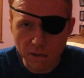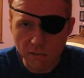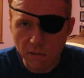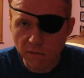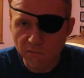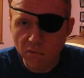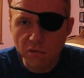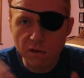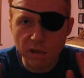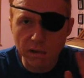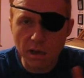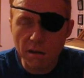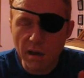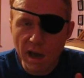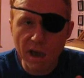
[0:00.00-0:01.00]
and
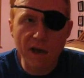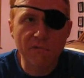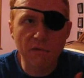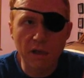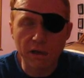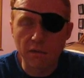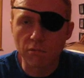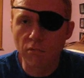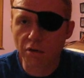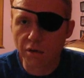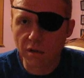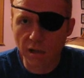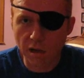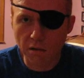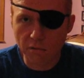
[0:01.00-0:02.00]
unfortunately I have like the
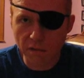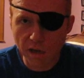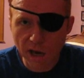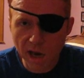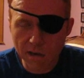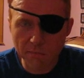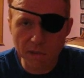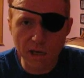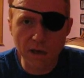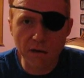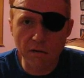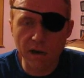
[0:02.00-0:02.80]
worst luck on timing here,